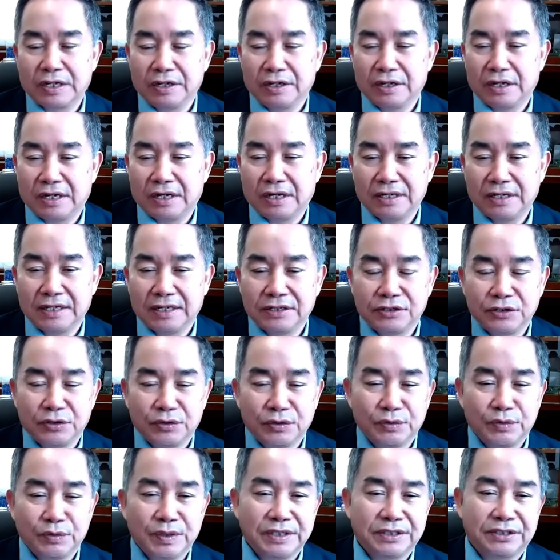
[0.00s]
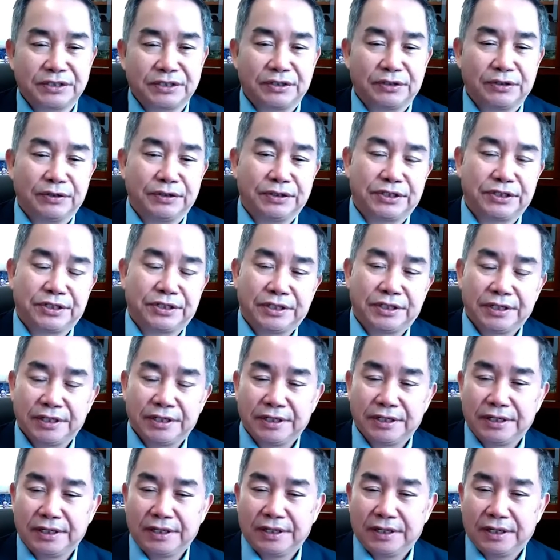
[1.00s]
on and doing research
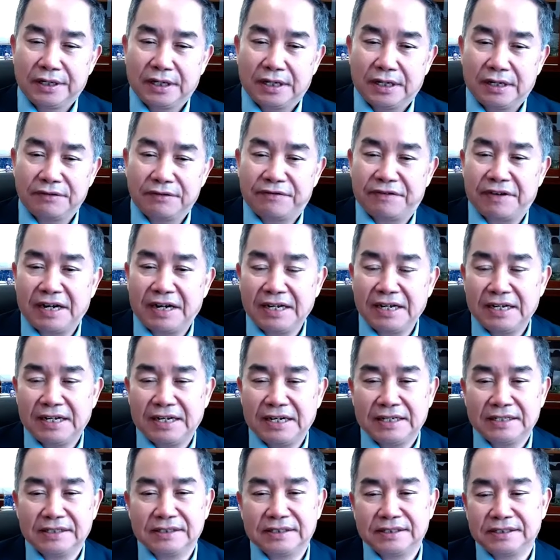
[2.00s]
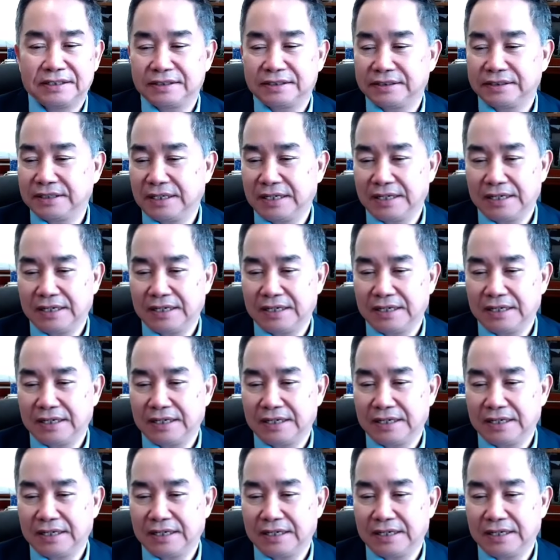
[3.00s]
on finance,